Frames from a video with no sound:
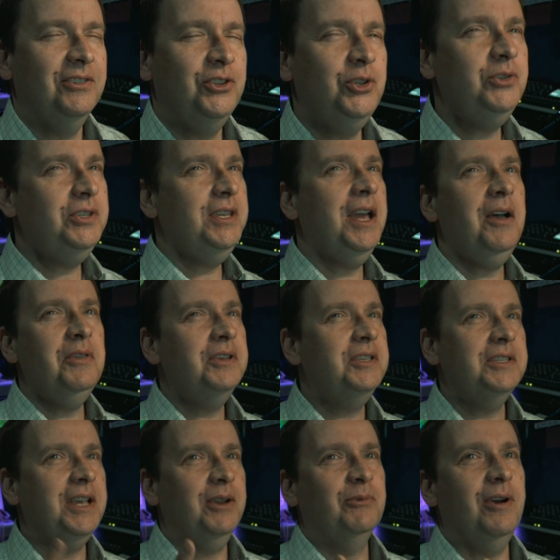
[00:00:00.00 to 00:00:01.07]
do you see how this
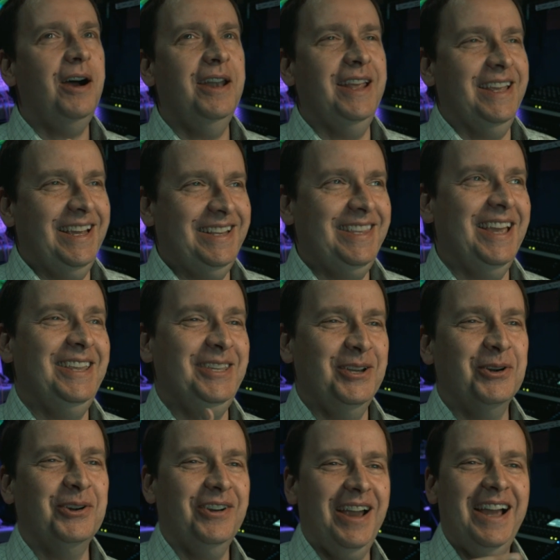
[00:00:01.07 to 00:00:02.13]
is ironic that
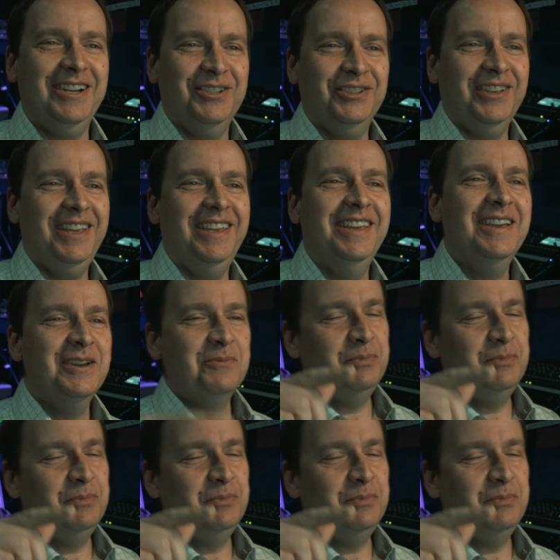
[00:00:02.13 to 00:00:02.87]
you're actually